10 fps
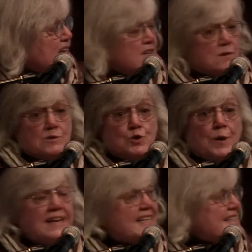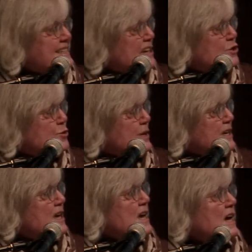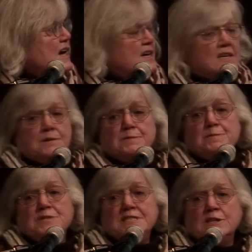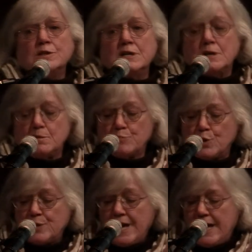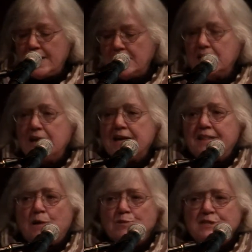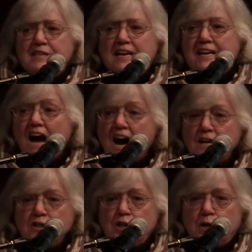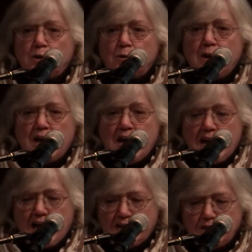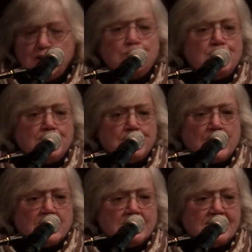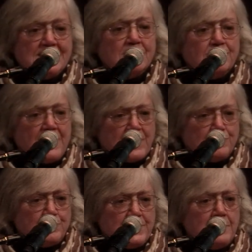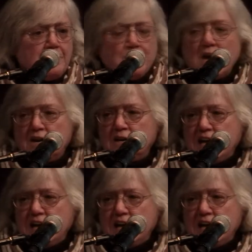in a 20th century uh, silk brocade that was done in Hangzhou at the Dujinsheng Silk Factory uh,